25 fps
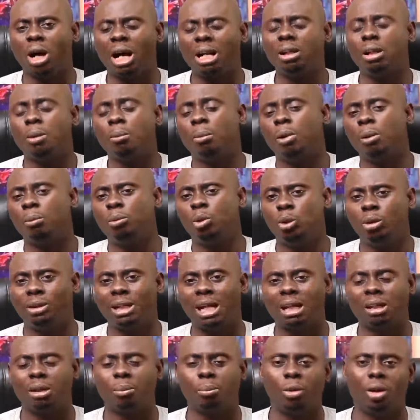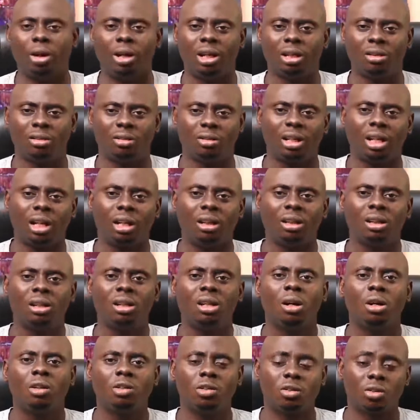And the mom looked at the boy and said,
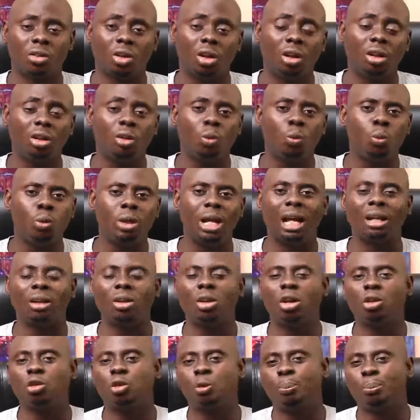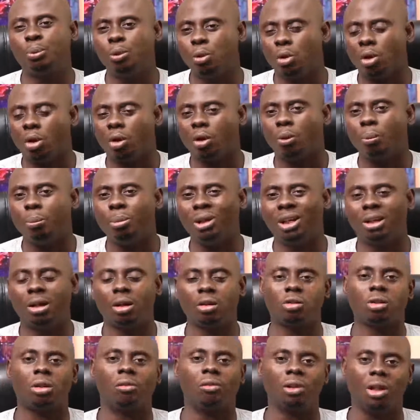son, we are not poor
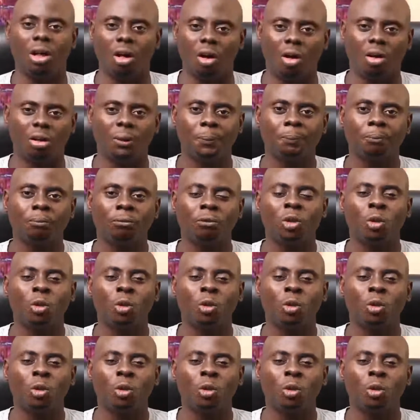because of God.